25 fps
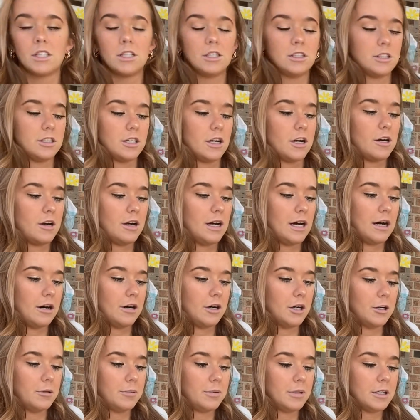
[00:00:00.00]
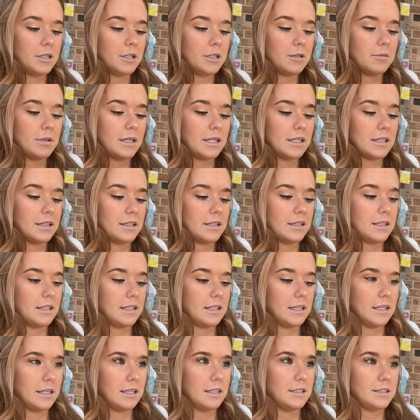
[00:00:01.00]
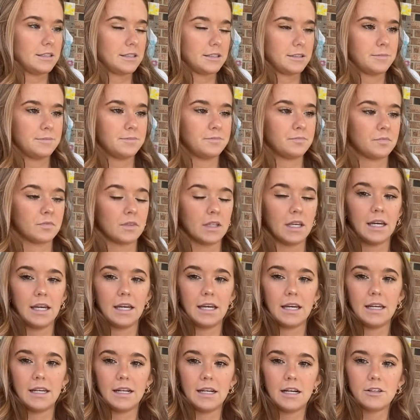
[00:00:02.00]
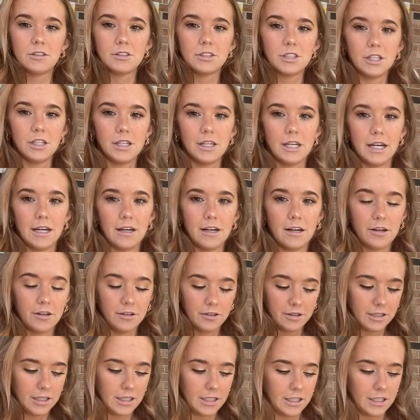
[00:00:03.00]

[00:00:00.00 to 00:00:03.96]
So I'll open it up like this, and I'll show you how